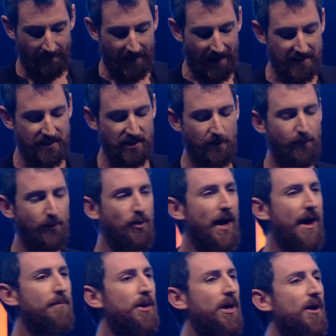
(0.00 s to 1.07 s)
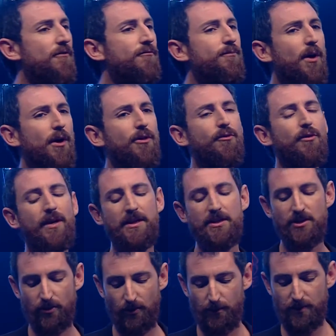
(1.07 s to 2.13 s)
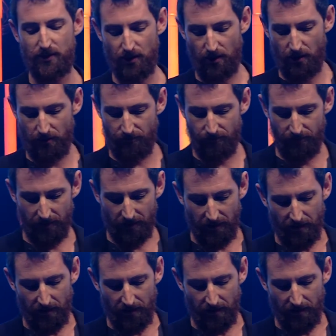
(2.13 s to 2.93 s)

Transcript: That simple habit of bothering to observe